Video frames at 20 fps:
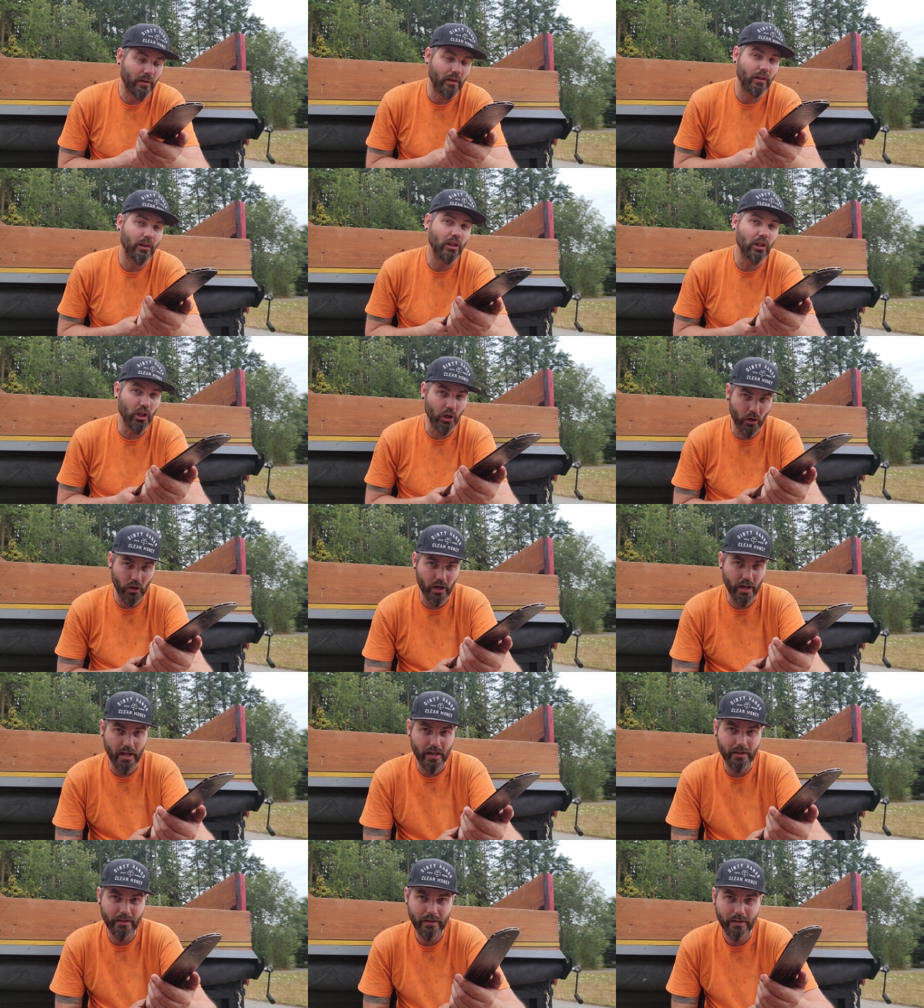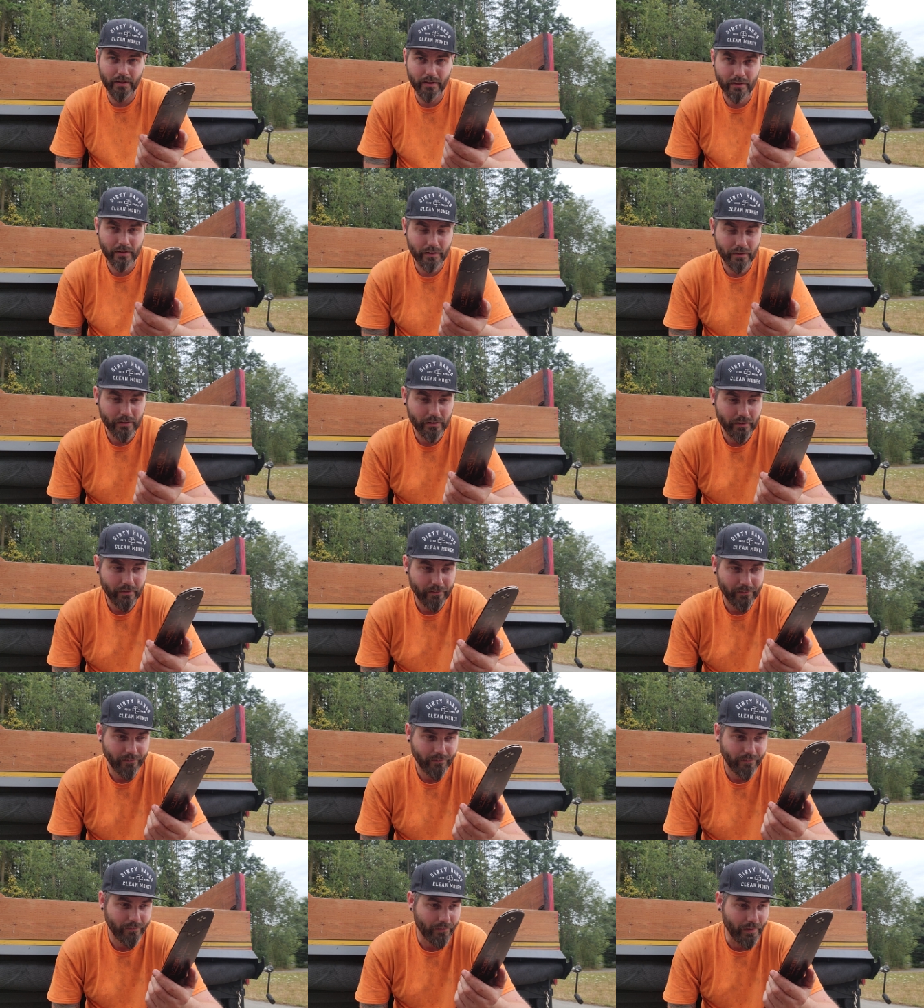learn it.
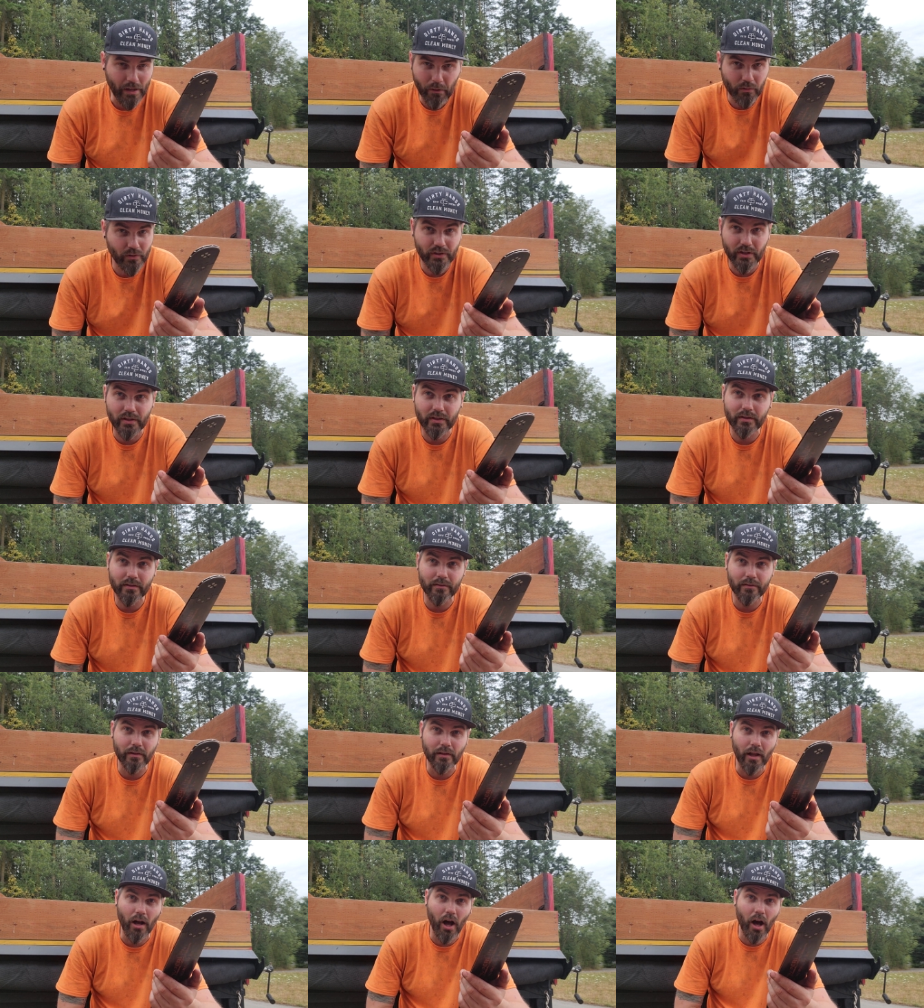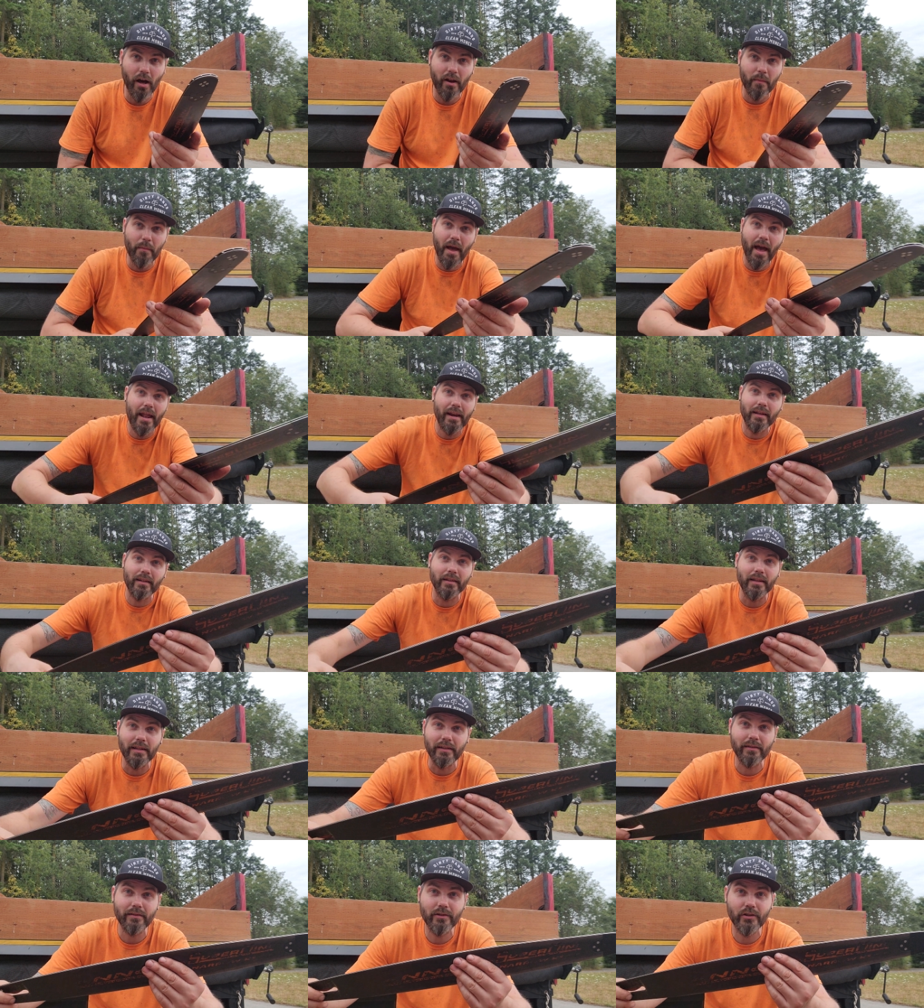It was just
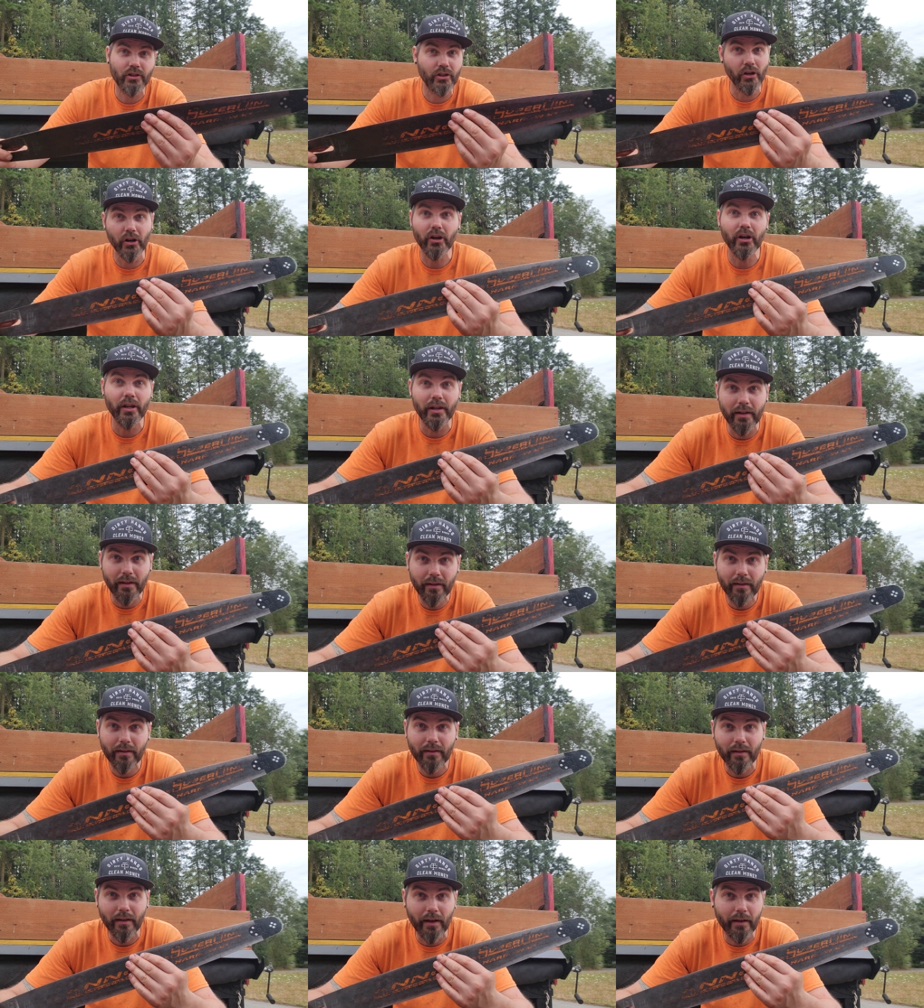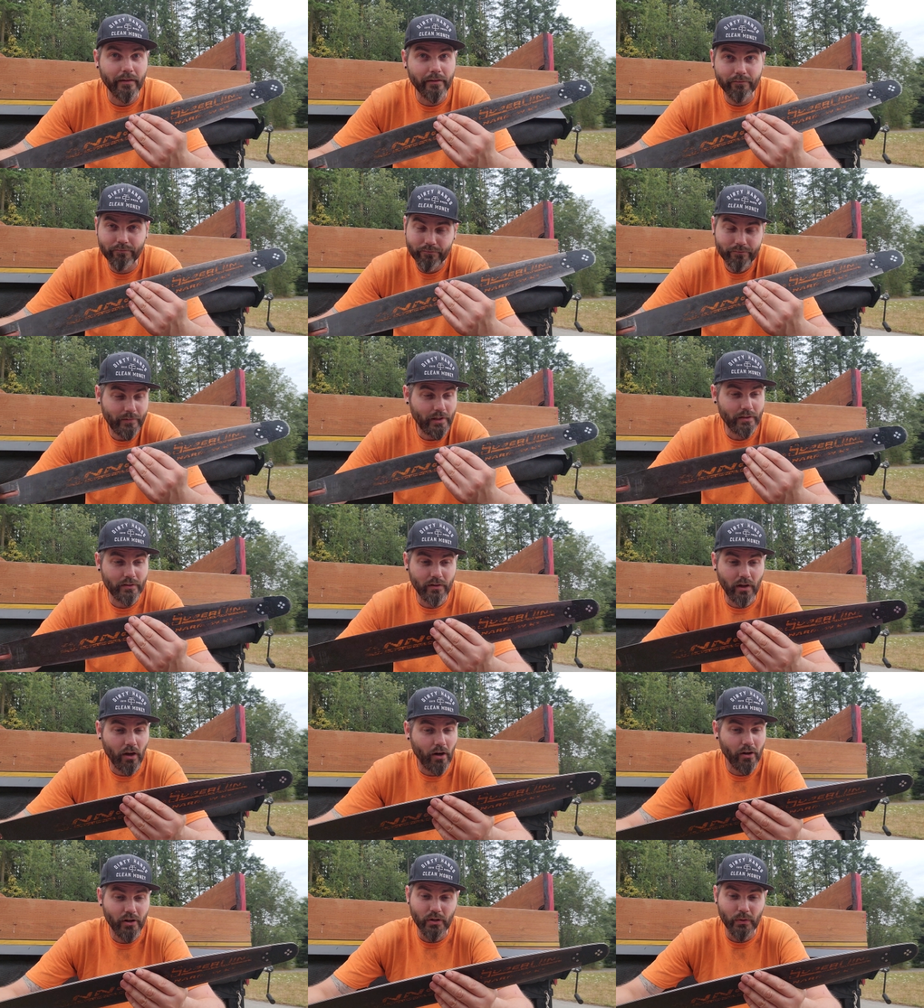automatically good. It's
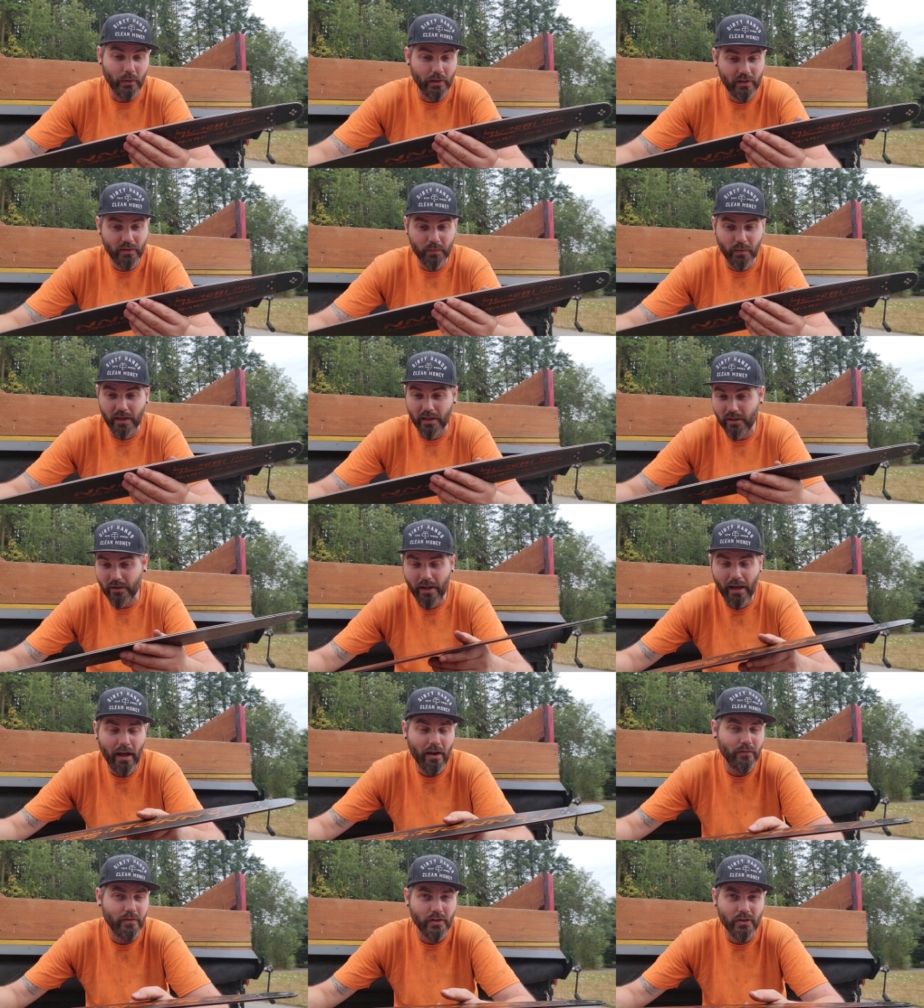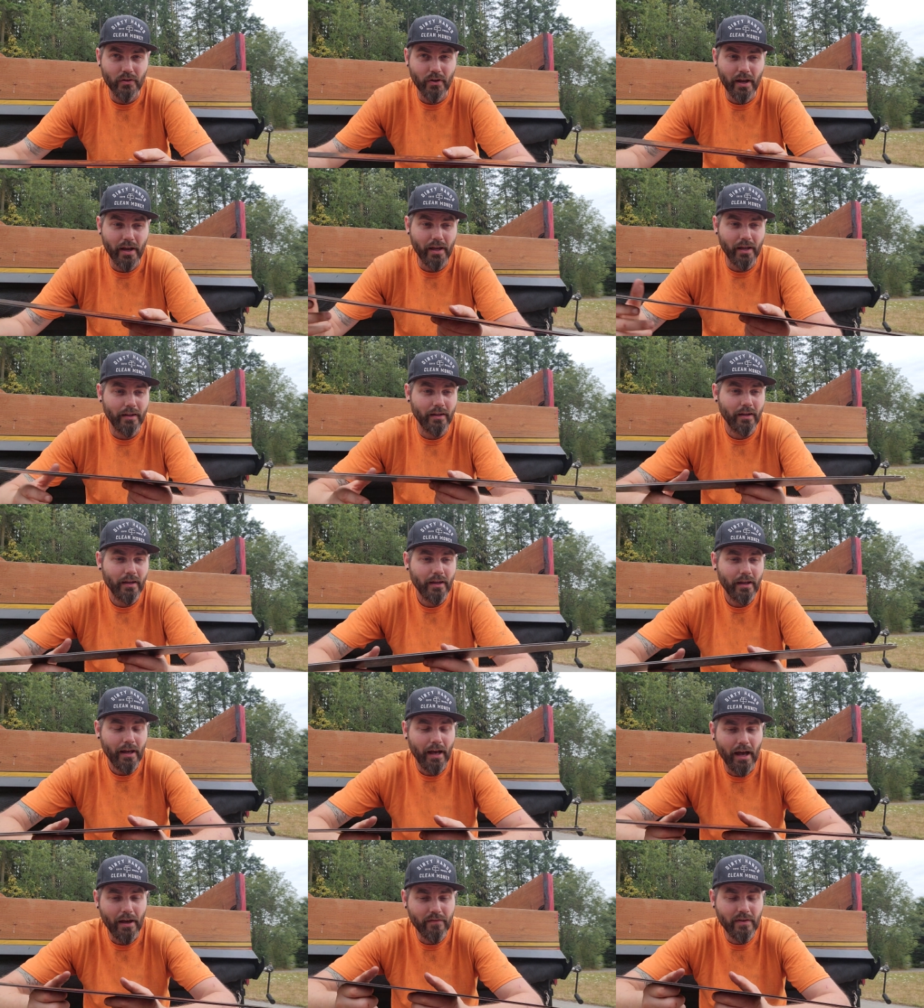hard to explain. You'd have to try it.
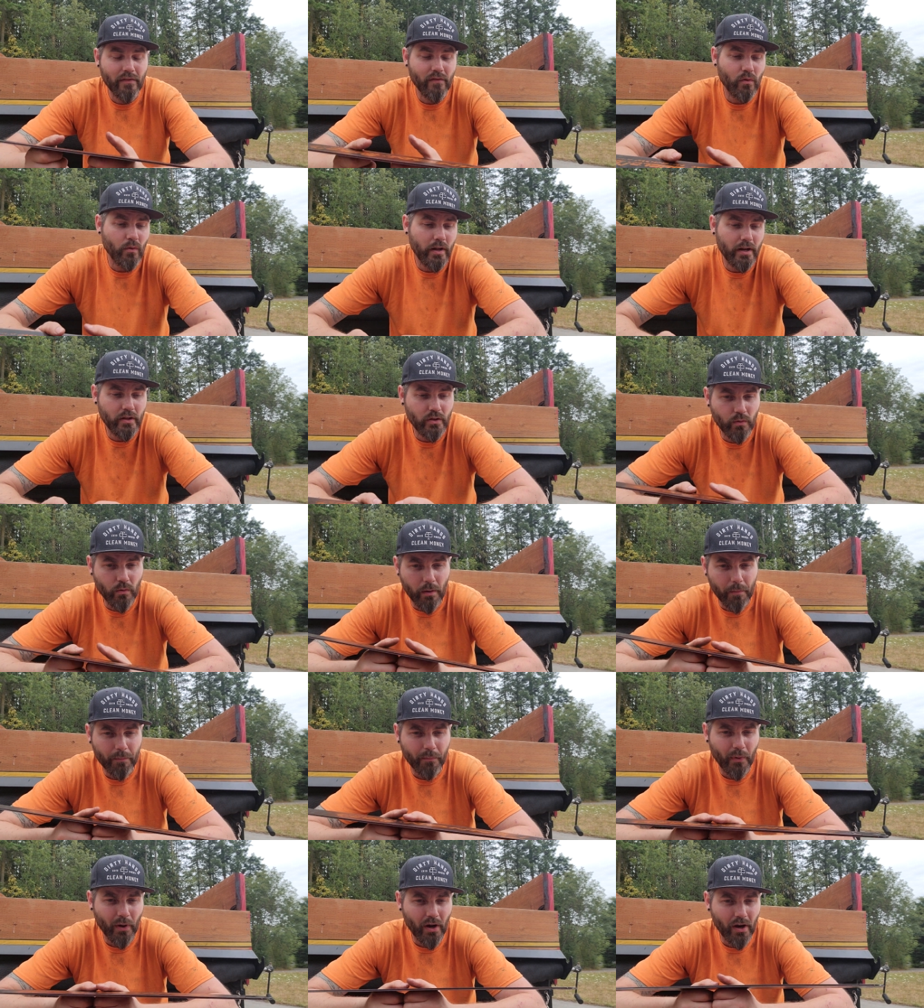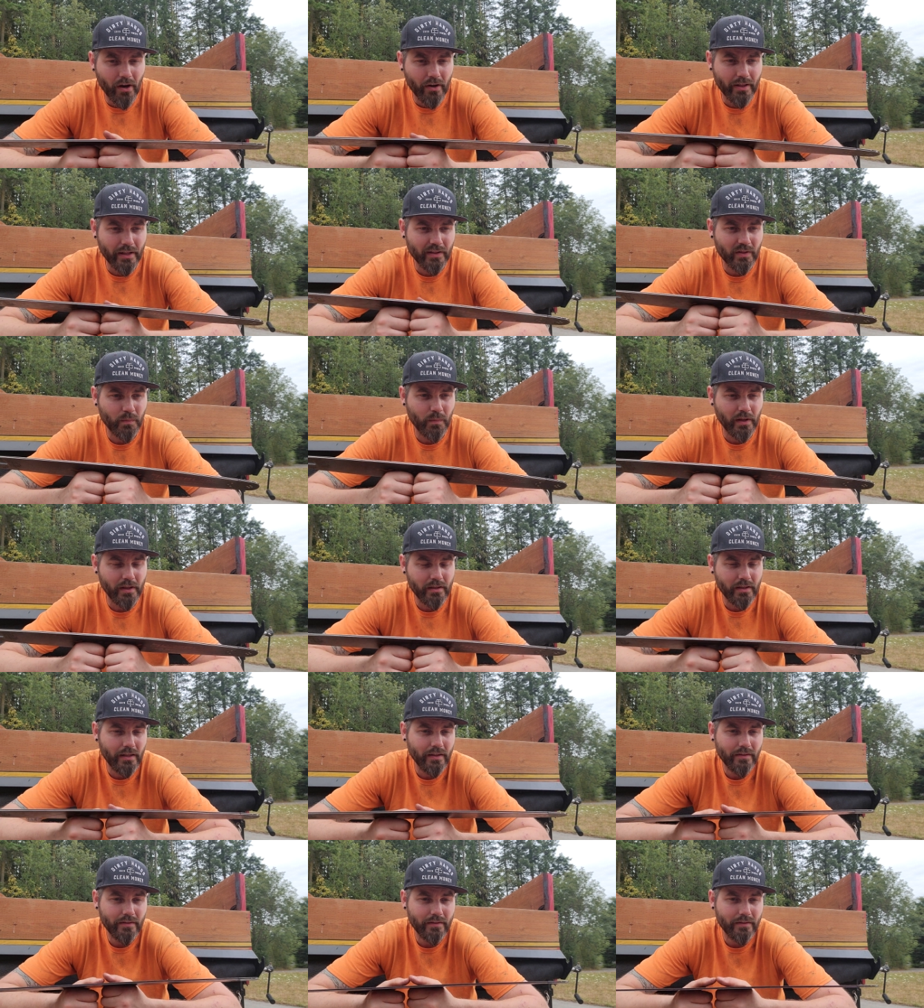I've never run into a bar that's been
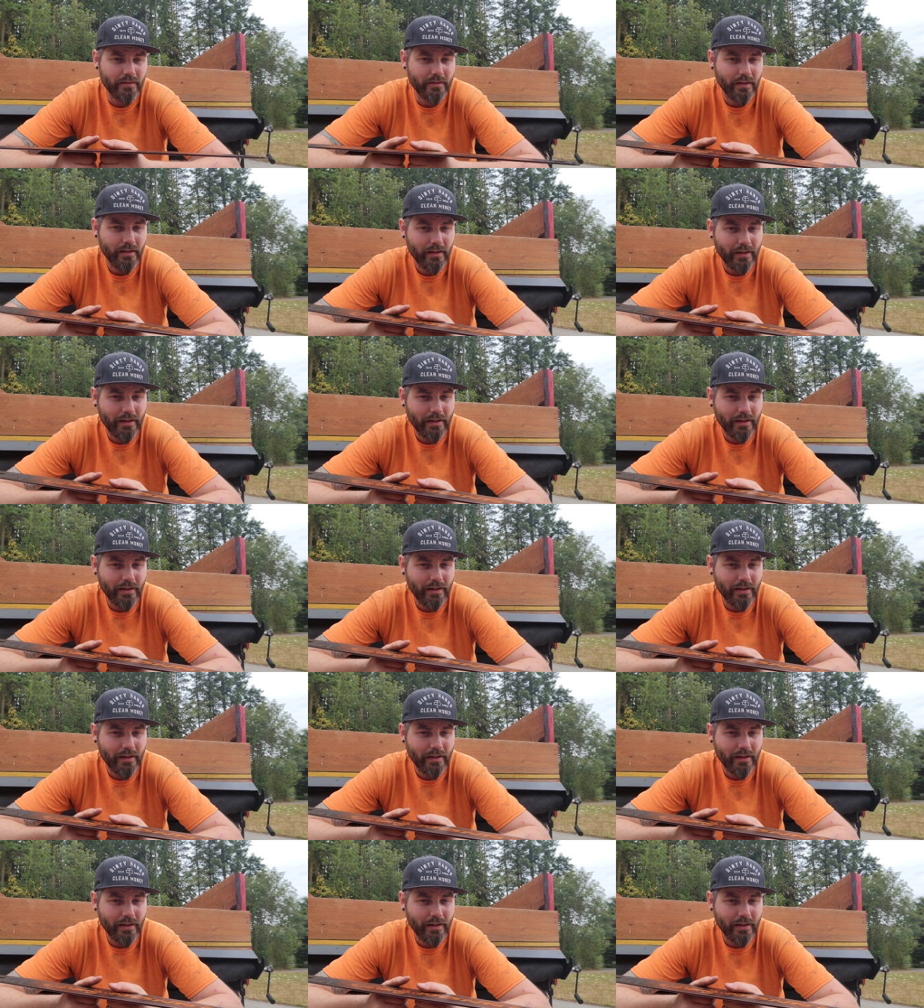this